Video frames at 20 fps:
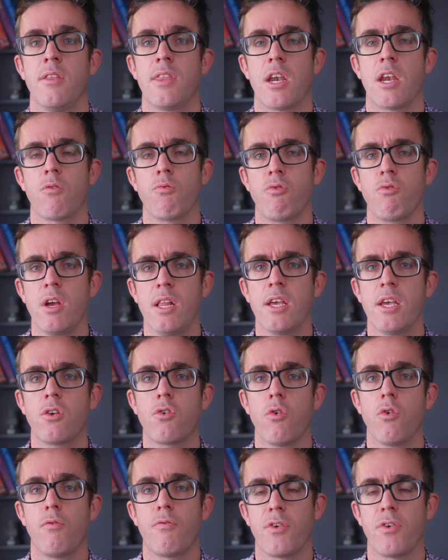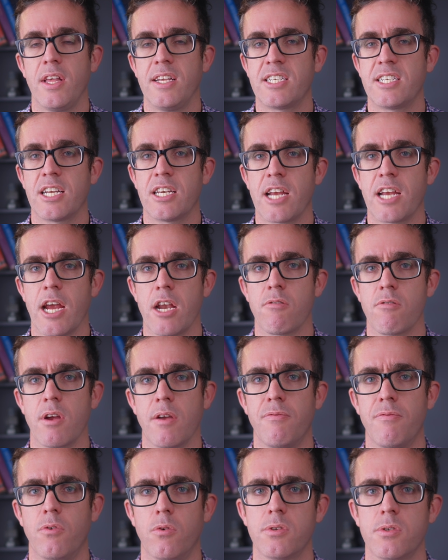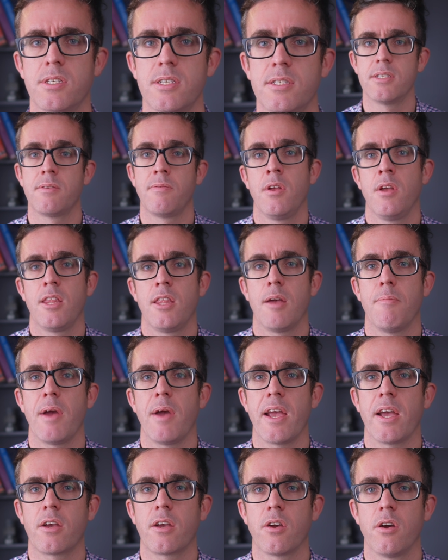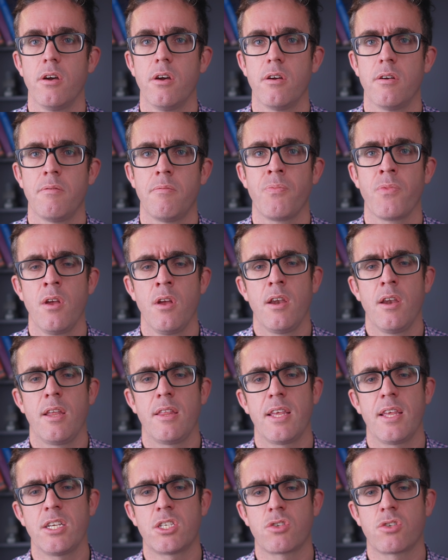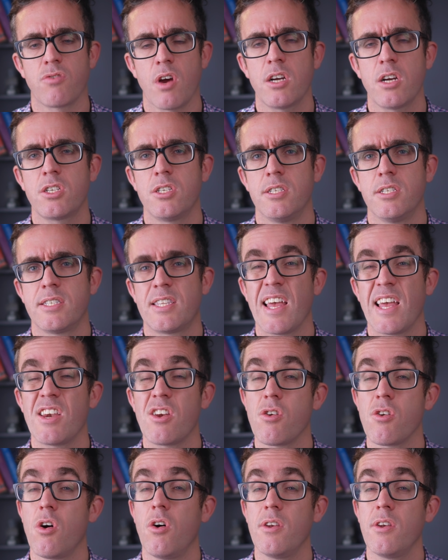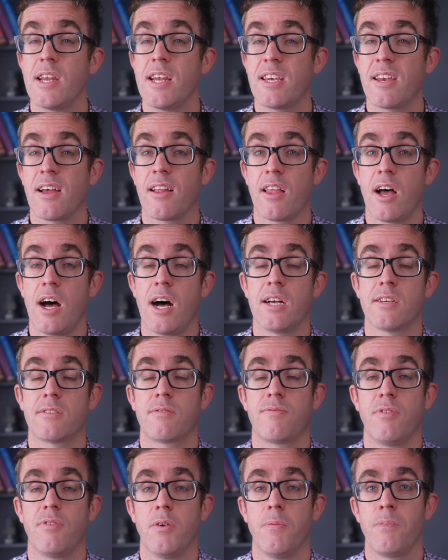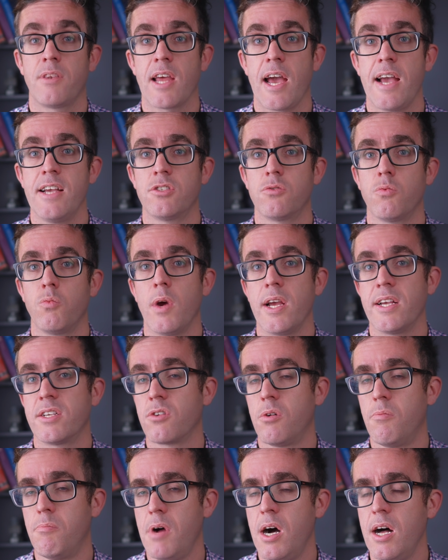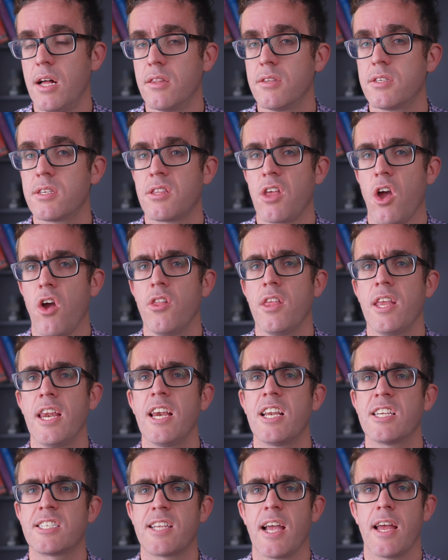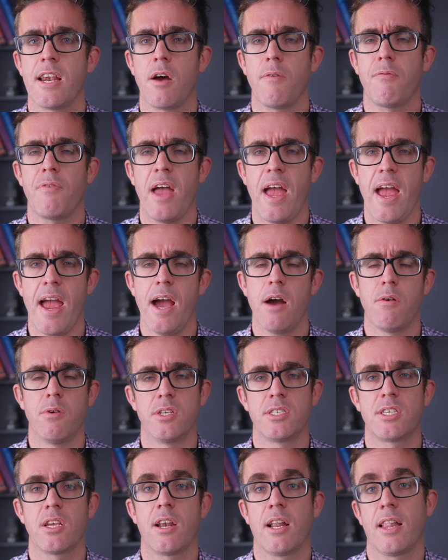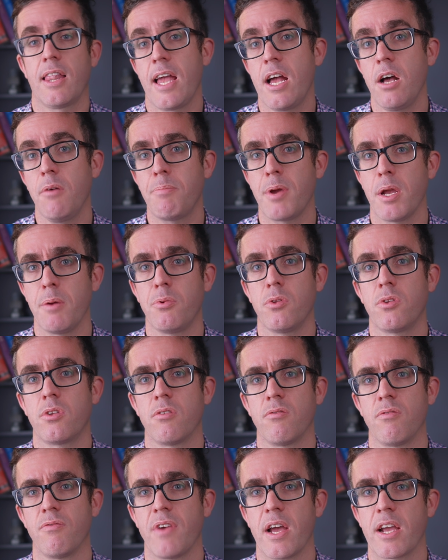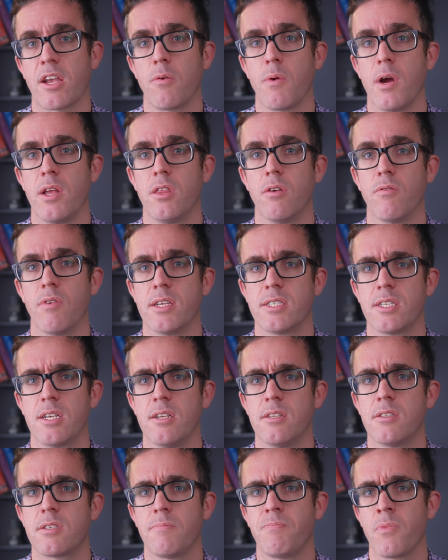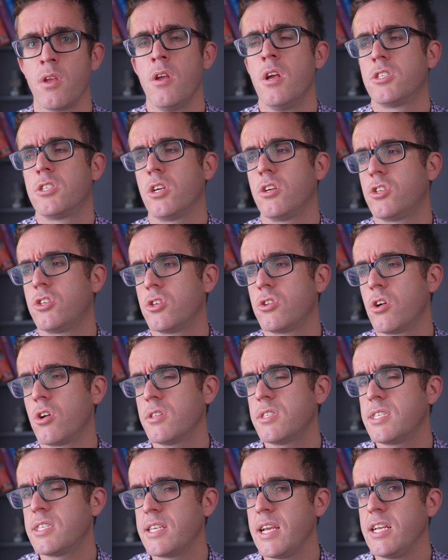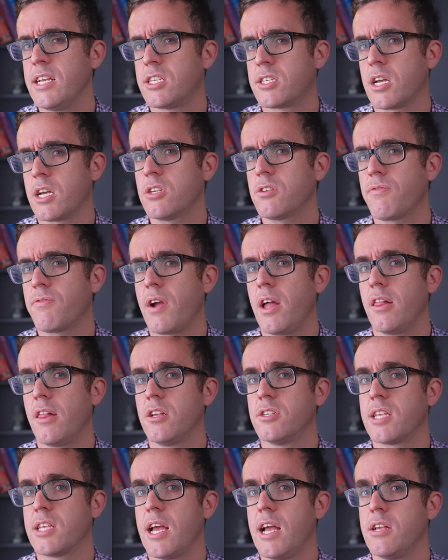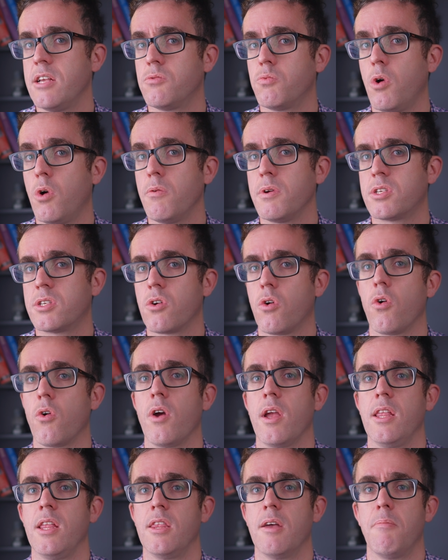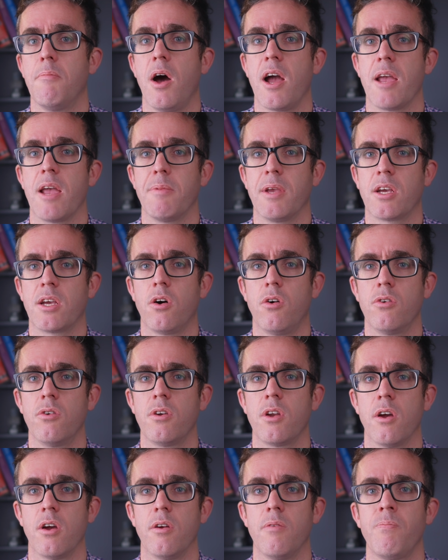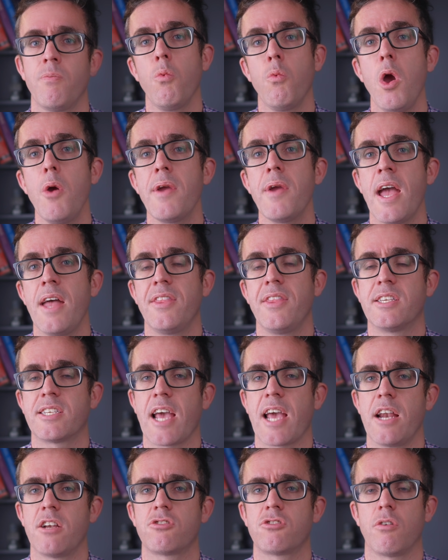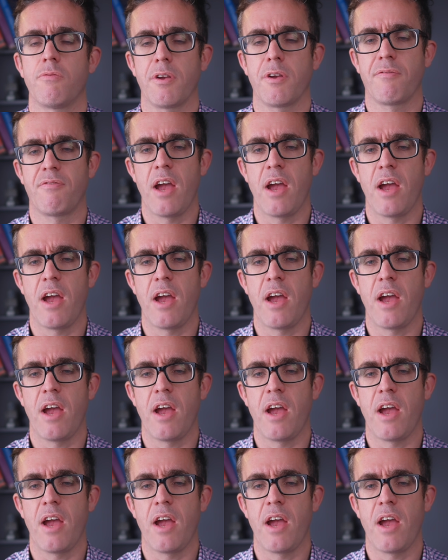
that are really good for these catenary forces that may occur. And these structures, they do not need to last for days, weeks, or months. They only need to stand up for hours that allow people to evacuate the residence. So you should not see such failures as what we saw in the Miami condo, where we had this catastrophic